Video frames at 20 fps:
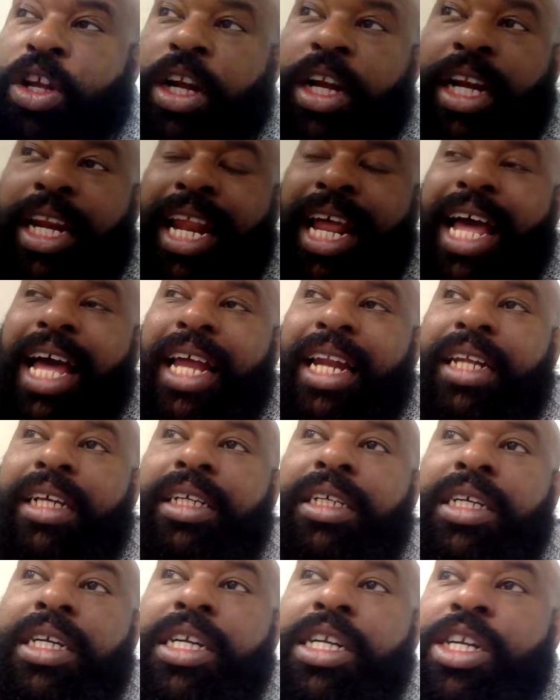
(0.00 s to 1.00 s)

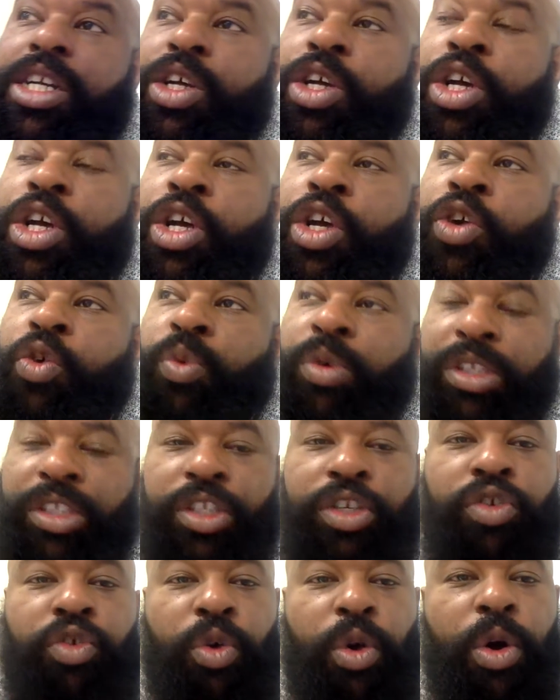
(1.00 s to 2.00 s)
Carolina was
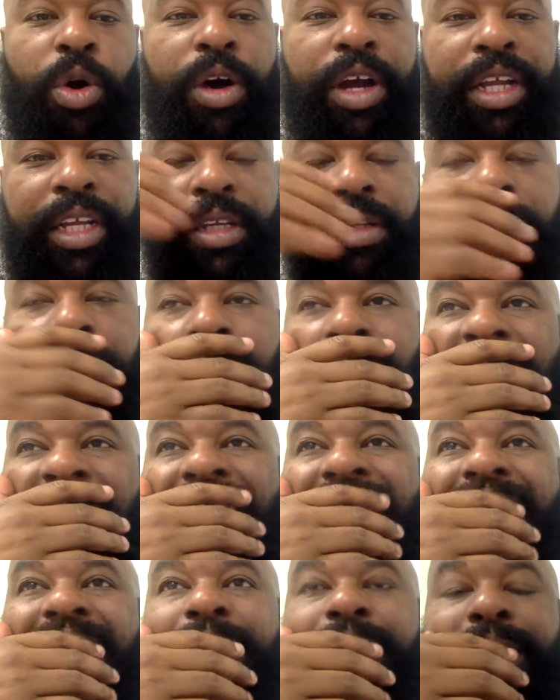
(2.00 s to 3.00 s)
growing by
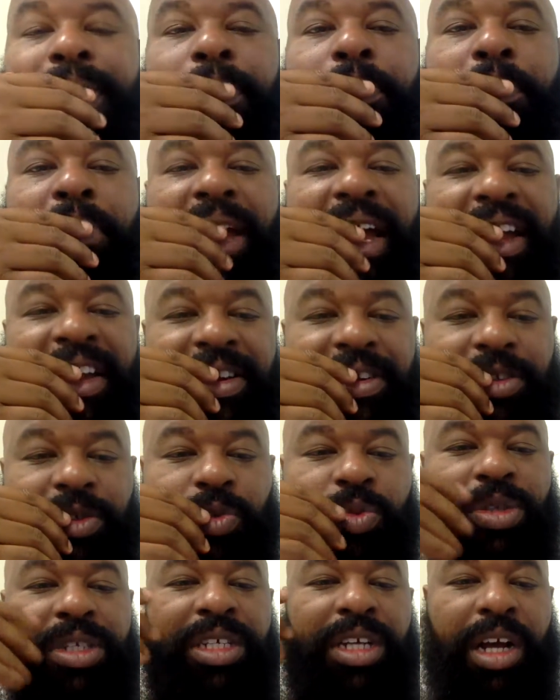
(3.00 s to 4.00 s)
leaps and
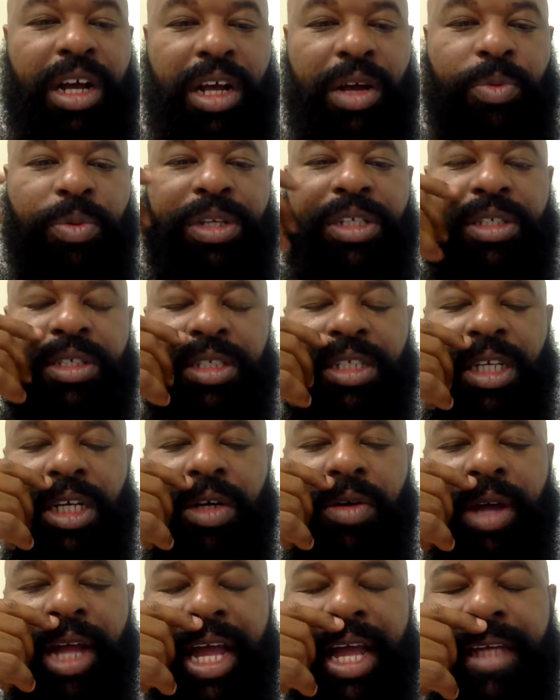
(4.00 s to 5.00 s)
bounds, we
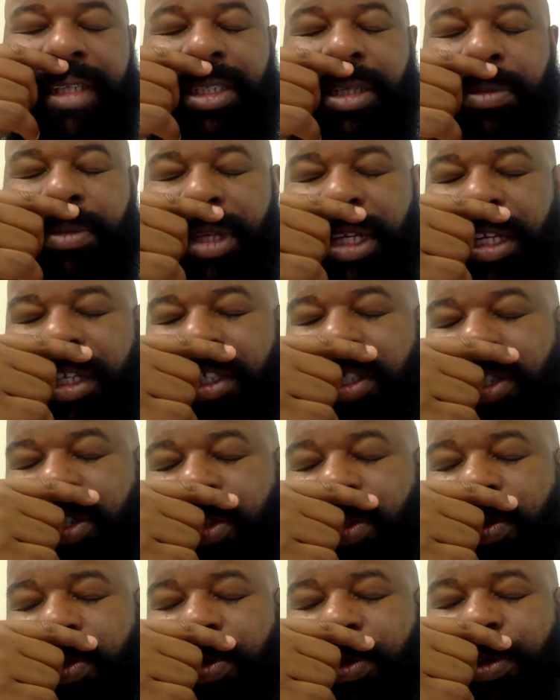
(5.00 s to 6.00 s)
still had some
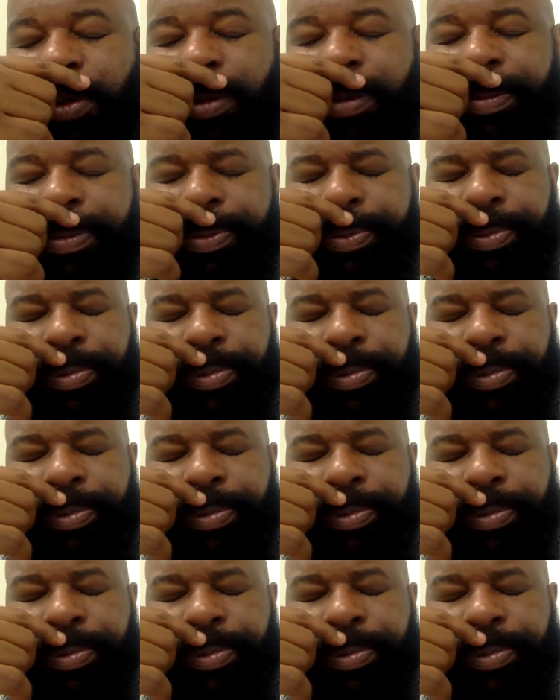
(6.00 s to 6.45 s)
issues.